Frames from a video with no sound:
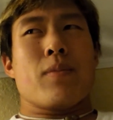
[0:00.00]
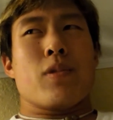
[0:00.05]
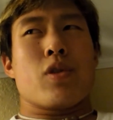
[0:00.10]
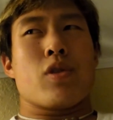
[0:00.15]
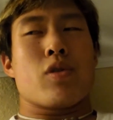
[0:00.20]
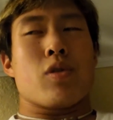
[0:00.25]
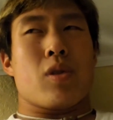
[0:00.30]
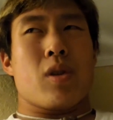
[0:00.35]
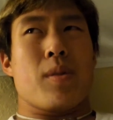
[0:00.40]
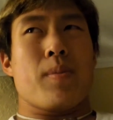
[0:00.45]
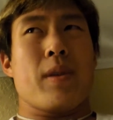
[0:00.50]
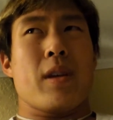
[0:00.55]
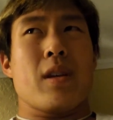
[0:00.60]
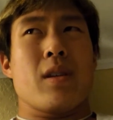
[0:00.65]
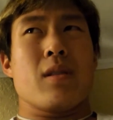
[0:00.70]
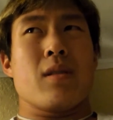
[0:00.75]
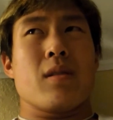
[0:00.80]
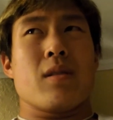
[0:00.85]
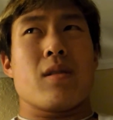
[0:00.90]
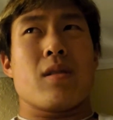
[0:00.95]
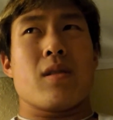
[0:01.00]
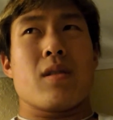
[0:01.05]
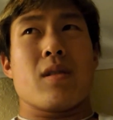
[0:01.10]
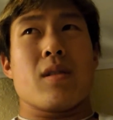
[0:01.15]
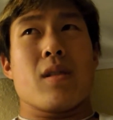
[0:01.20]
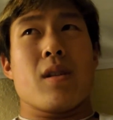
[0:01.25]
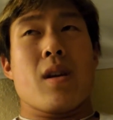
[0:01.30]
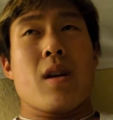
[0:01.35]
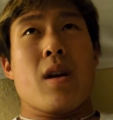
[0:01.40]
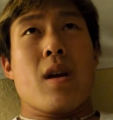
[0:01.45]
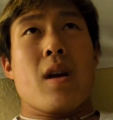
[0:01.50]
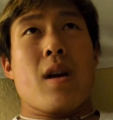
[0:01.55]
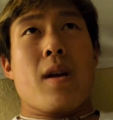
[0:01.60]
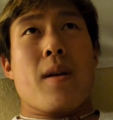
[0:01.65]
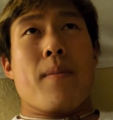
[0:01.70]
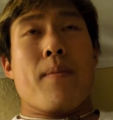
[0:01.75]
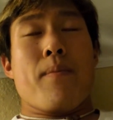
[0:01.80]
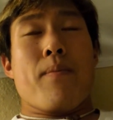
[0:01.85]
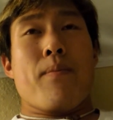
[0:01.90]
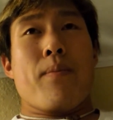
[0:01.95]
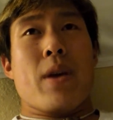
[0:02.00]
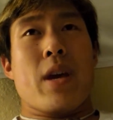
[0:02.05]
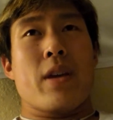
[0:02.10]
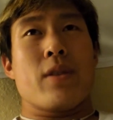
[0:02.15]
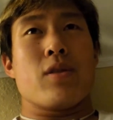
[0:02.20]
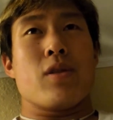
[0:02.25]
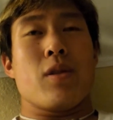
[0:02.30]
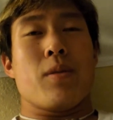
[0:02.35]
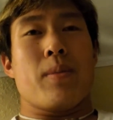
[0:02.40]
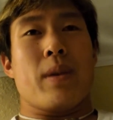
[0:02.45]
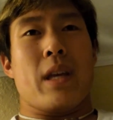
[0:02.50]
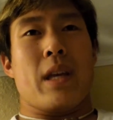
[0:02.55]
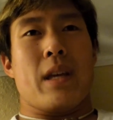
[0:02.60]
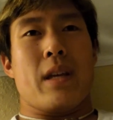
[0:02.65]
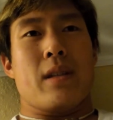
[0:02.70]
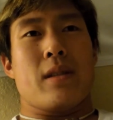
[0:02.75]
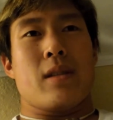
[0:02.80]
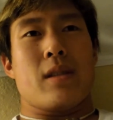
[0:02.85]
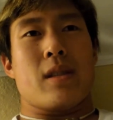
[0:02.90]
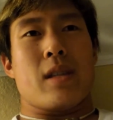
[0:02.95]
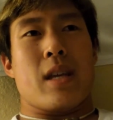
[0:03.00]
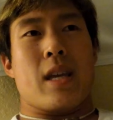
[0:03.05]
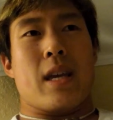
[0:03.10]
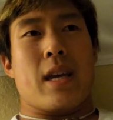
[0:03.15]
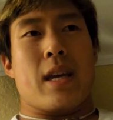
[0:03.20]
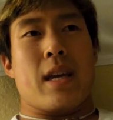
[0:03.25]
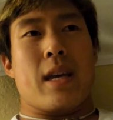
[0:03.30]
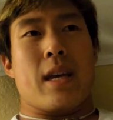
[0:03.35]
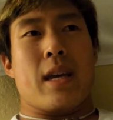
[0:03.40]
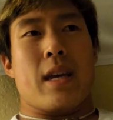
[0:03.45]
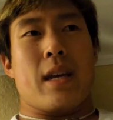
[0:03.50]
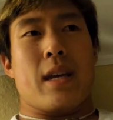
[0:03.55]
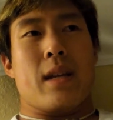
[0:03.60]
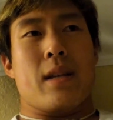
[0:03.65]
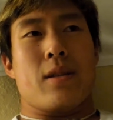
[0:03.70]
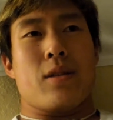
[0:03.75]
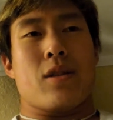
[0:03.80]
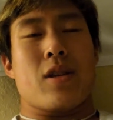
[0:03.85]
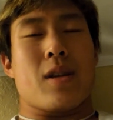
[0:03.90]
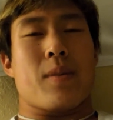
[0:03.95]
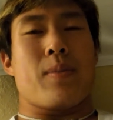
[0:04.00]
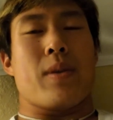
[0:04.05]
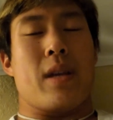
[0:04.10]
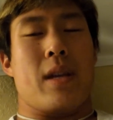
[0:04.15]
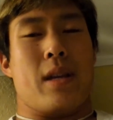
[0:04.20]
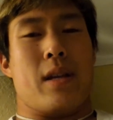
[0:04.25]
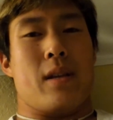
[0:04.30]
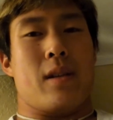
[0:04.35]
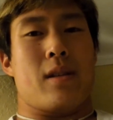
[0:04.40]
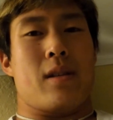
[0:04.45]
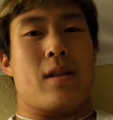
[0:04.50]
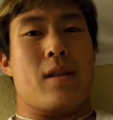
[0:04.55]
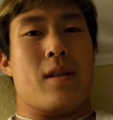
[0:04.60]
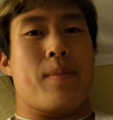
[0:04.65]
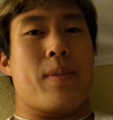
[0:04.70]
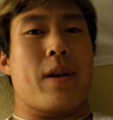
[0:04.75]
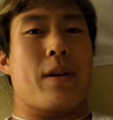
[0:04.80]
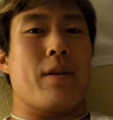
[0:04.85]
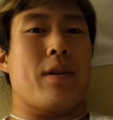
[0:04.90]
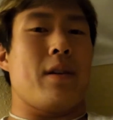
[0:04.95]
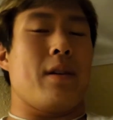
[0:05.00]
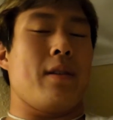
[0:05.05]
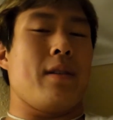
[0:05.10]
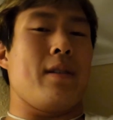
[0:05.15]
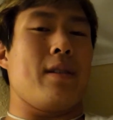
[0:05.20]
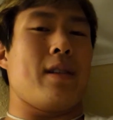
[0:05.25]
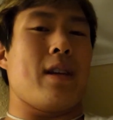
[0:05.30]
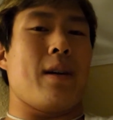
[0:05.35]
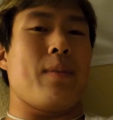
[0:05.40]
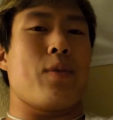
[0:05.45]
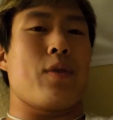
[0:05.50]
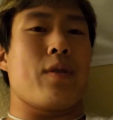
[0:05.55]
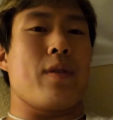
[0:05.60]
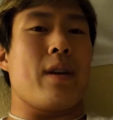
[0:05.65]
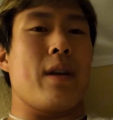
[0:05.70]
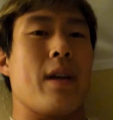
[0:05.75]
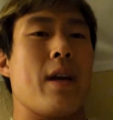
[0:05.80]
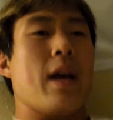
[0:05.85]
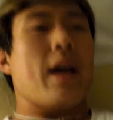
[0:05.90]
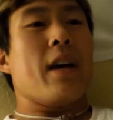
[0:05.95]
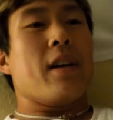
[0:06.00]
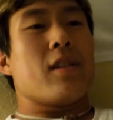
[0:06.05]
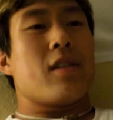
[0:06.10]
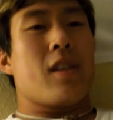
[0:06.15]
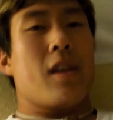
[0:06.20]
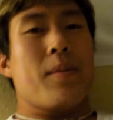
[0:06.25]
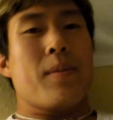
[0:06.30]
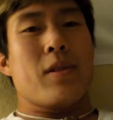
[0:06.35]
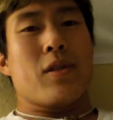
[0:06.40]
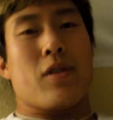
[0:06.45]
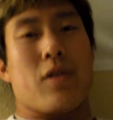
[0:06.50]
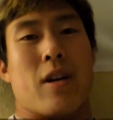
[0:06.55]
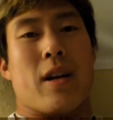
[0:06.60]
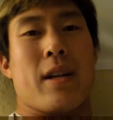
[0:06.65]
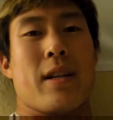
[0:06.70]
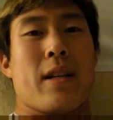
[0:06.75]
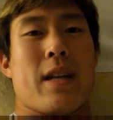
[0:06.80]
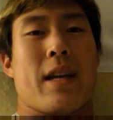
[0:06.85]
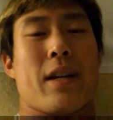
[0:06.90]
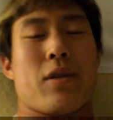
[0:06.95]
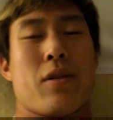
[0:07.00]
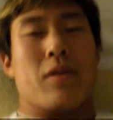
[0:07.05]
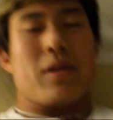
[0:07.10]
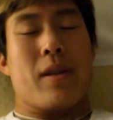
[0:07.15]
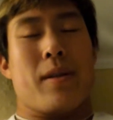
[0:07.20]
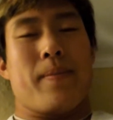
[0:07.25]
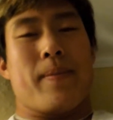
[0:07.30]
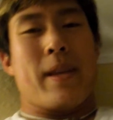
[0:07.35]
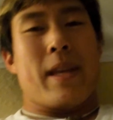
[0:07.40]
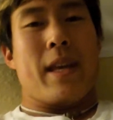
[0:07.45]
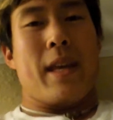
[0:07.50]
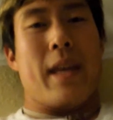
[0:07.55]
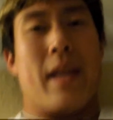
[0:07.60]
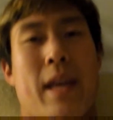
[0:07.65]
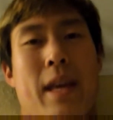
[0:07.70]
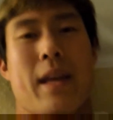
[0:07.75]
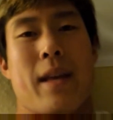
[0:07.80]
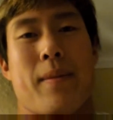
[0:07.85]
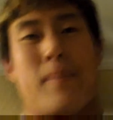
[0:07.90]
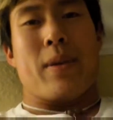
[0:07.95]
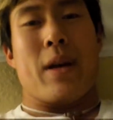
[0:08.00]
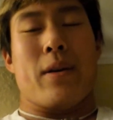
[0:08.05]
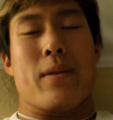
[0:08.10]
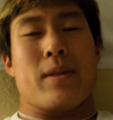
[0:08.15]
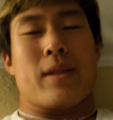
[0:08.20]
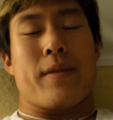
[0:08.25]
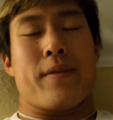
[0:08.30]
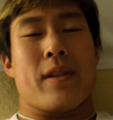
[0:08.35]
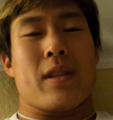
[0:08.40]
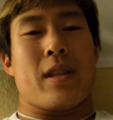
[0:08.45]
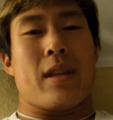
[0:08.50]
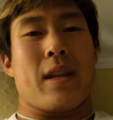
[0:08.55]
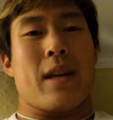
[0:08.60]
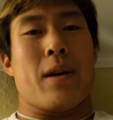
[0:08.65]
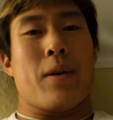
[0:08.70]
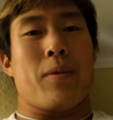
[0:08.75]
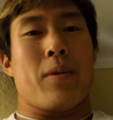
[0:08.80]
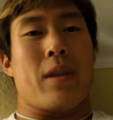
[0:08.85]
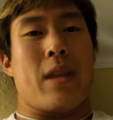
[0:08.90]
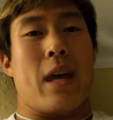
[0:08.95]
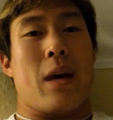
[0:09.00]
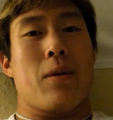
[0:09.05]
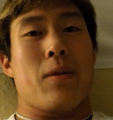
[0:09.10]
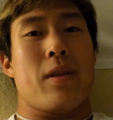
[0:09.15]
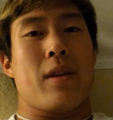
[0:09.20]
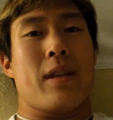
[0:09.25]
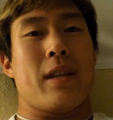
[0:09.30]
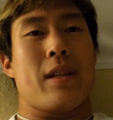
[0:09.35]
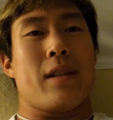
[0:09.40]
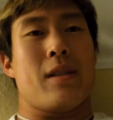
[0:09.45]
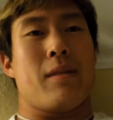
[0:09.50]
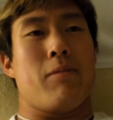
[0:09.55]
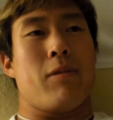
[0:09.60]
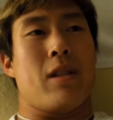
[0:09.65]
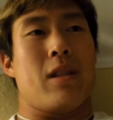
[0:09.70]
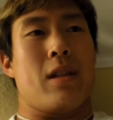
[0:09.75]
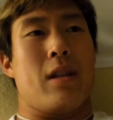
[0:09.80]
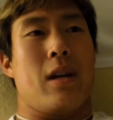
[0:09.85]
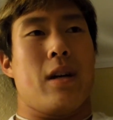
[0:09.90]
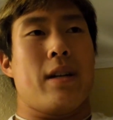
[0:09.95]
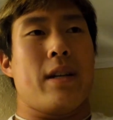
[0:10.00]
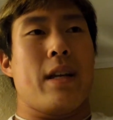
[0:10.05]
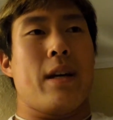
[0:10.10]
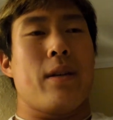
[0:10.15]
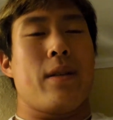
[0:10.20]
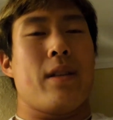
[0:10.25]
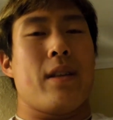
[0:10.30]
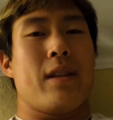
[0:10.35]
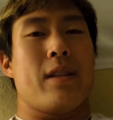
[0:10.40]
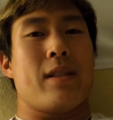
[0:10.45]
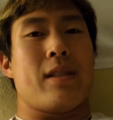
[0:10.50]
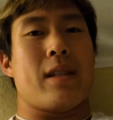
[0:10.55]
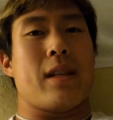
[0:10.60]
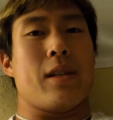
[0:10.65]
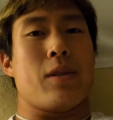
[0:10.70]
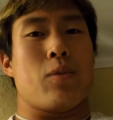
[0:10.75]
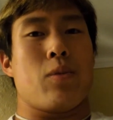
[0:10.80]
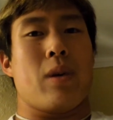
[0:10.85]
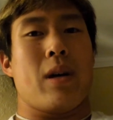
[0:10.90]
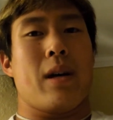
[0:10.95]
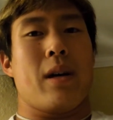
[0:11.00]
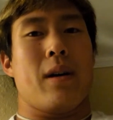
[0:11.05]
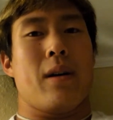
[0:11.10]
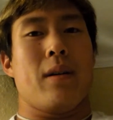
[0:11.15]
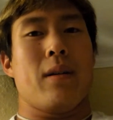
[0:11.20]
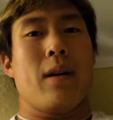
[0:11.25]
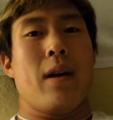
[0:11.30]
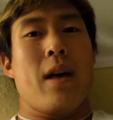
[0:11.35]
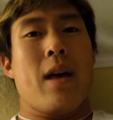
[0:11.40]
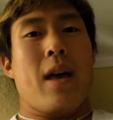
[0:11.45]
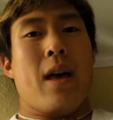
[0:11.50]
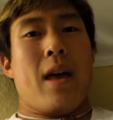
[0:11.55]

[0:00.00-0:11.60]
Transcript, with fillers: soybeans, pinto beans, and chickpeas. Apparently, are the top three. So I've been trying to actually be balance everything out with healthiness, with unhealthiness as well.